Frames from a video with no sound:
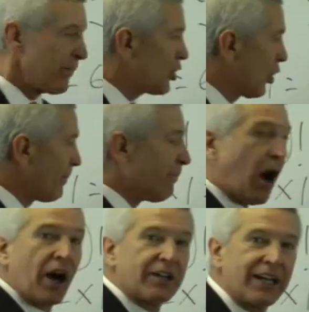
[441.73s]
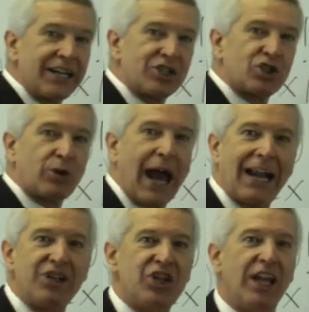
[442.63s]
Your marketing
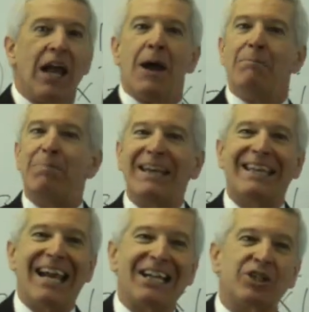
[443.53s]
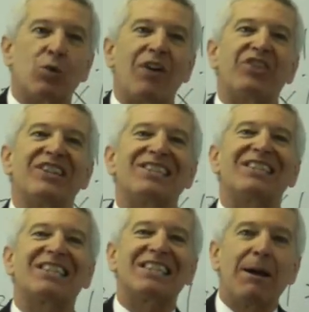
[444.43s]
strategy begins with the
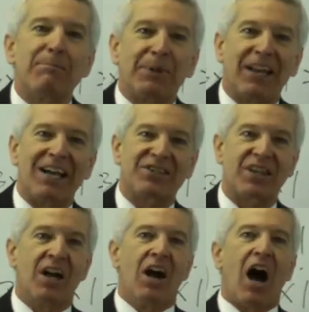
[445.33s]
simplest